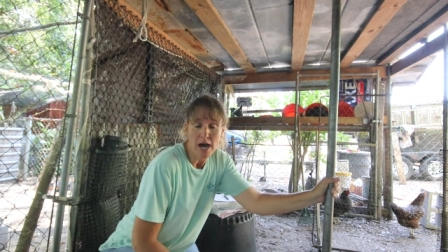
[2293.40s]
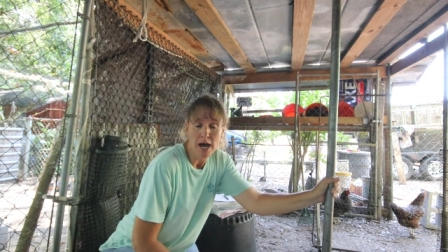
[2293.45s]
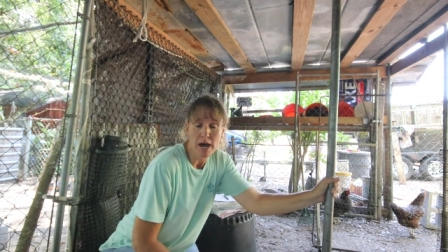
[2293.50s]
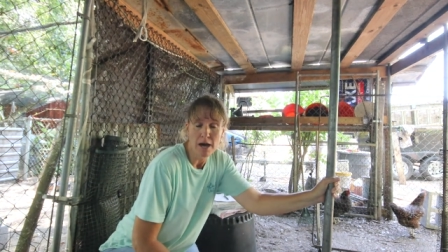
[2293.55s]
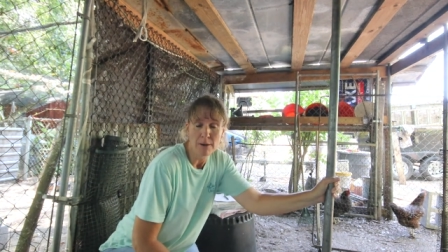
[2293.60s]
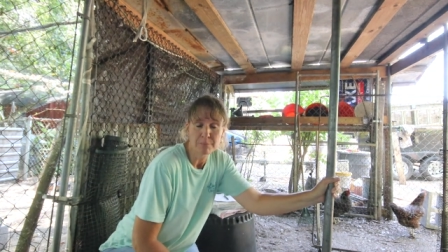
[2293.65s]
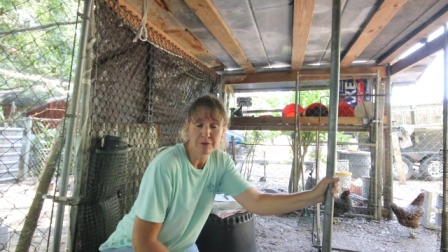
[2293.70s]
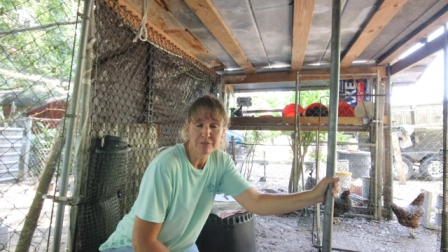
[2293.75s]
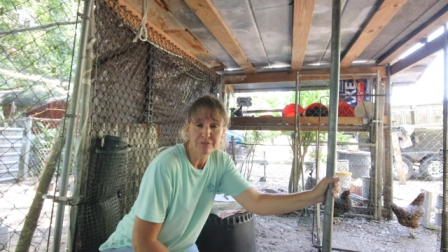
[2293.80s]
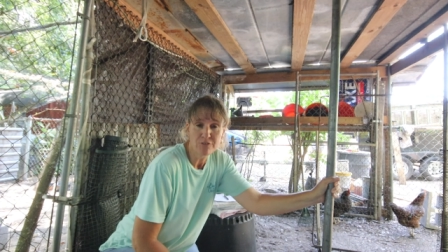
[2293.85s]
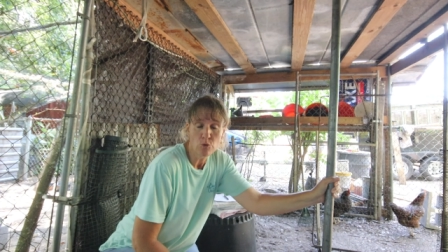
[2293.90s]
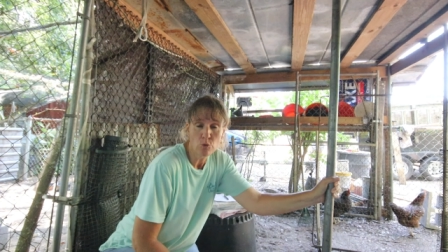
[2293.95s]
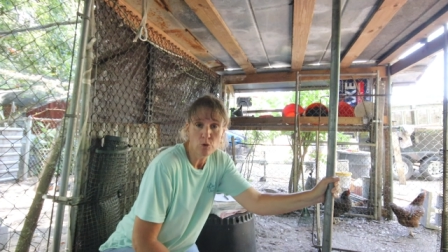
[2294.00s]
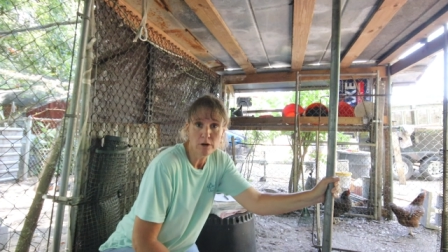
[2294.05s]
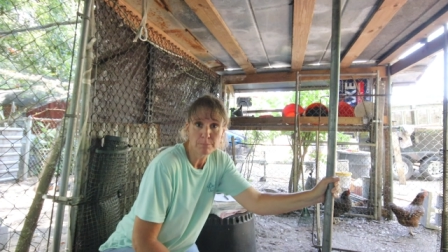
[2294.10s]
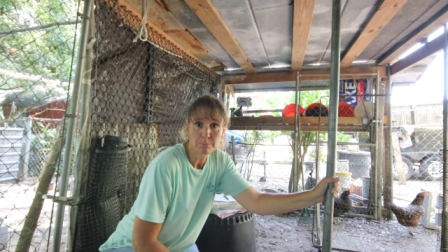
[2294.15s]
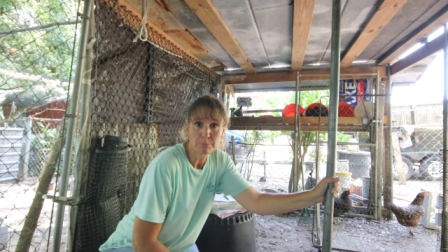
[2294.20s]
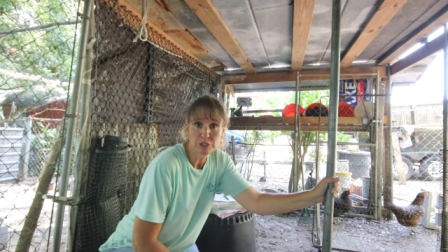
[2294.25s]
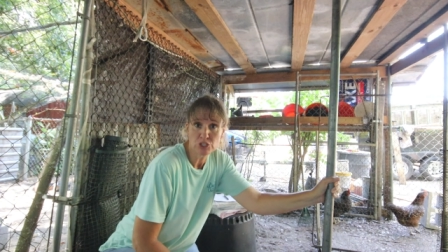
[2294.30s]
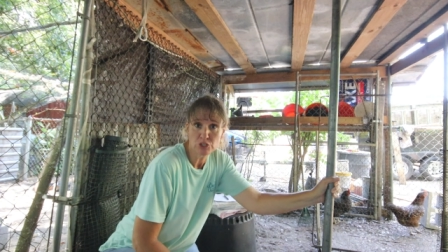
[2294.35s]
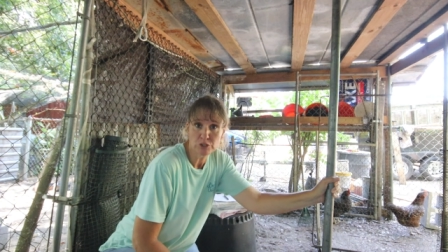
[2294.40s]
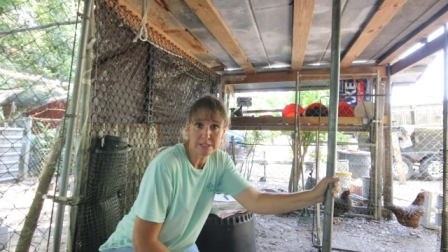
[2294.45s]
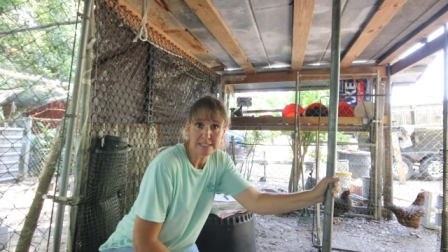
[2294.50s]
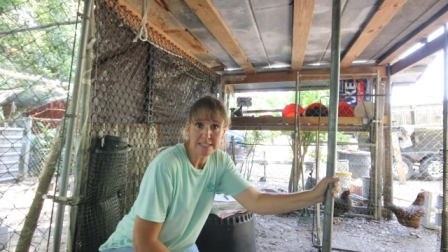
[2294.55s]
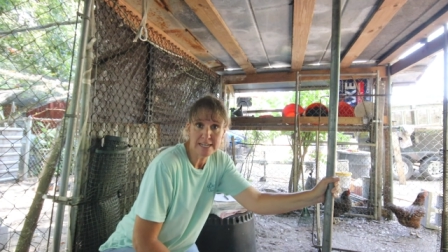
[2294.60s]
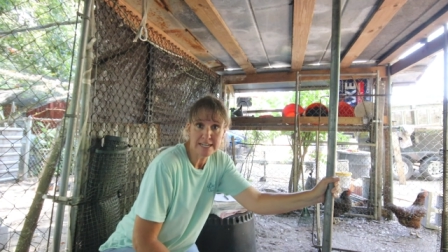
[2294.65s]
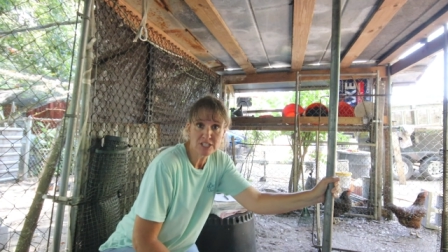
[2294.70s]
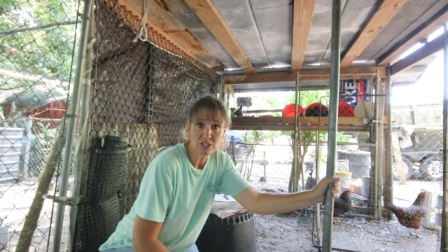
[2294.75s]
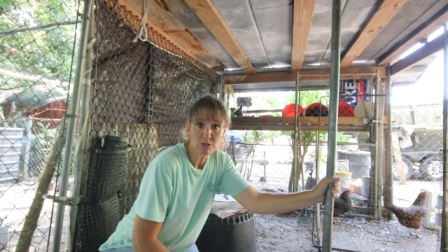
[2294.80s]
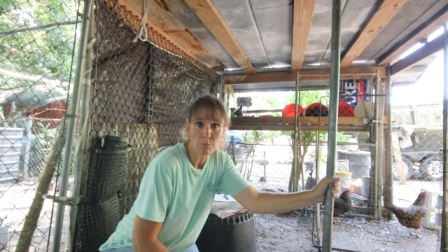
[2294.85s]
uh, before
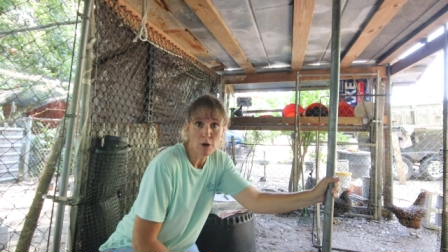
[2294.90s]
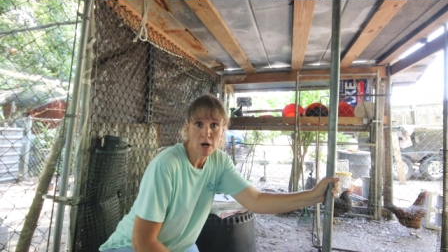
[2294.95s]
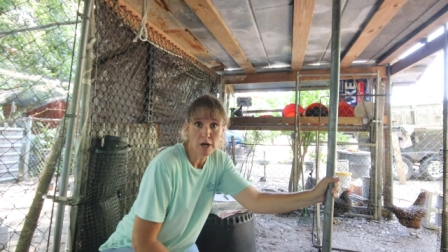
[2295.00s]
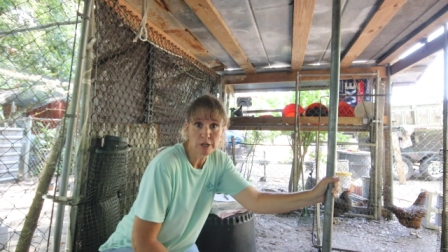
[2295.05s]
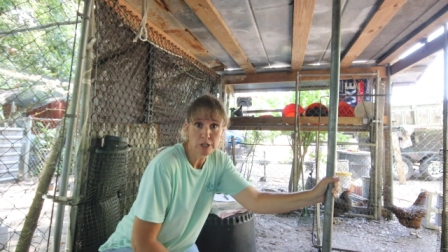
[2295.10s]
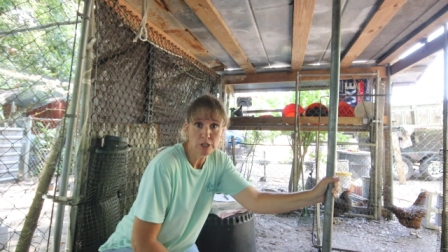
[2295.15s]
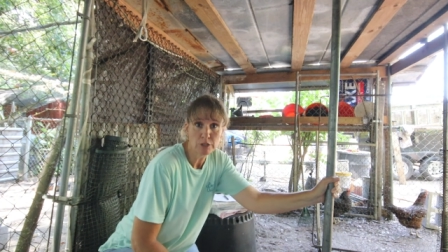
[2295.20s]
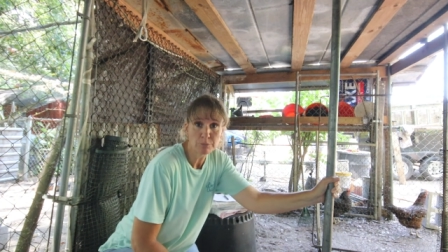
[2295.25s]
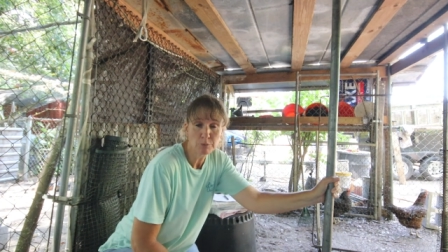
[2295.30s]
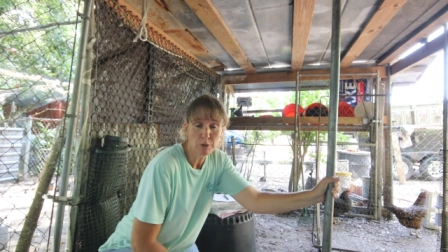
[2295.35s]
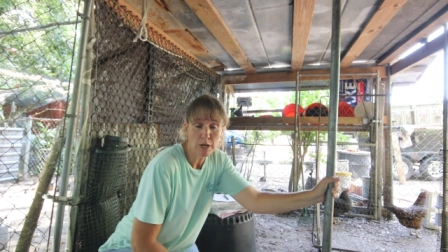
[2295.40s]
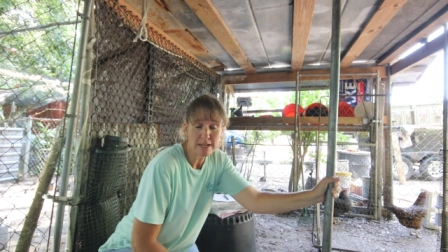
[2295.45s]
butchering day tomorrow.